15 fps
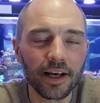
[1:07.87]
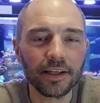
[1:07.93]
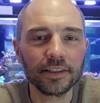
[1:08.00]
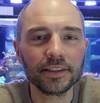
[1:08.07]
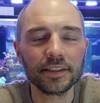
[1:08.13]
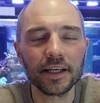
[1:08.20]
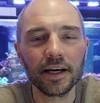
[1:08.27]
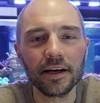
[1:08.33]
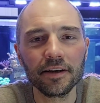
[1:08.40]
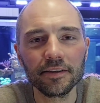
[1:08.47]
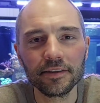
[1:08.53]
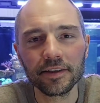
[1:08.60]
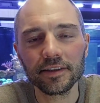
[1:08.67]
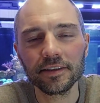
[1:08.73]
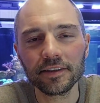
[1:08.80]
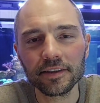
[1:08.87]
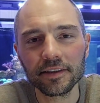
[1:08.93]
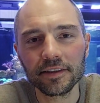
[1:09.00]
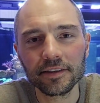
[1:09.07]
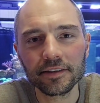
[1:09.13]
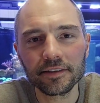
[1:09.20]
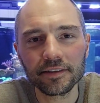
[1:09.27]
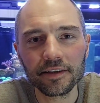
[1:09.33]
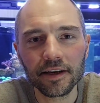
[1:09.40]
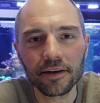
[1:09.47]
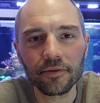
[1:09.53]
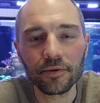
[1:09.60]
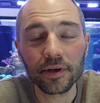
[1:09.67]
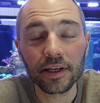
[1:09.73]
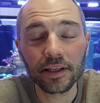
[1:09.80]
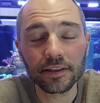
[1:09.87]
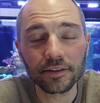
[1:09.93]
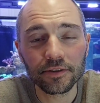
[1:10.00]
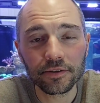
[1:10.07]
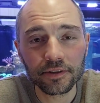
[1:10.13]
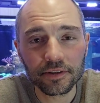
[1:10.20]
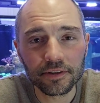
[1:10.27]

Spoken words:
share and I really enjoyed